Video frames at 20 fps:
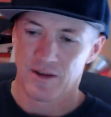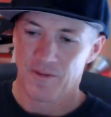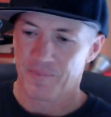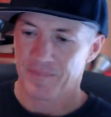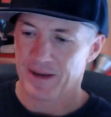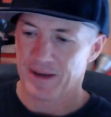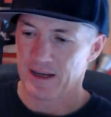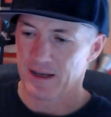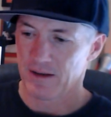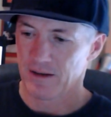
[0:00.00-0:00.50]

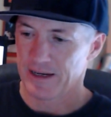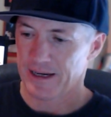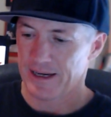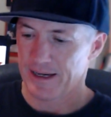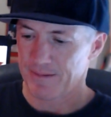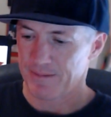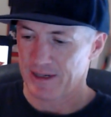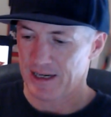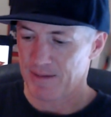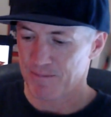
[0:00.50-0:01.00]

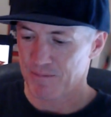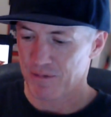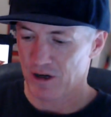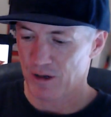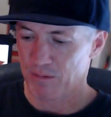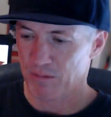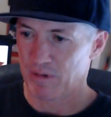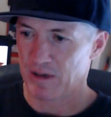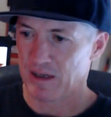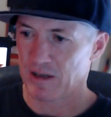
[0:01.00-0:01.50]
Yeah,
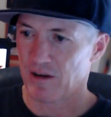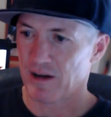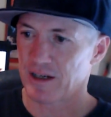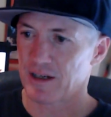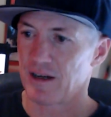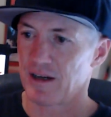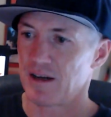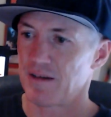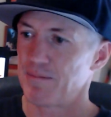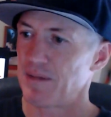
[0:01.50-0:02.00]
probably
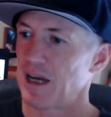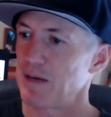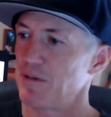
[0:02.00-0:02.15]
like maybe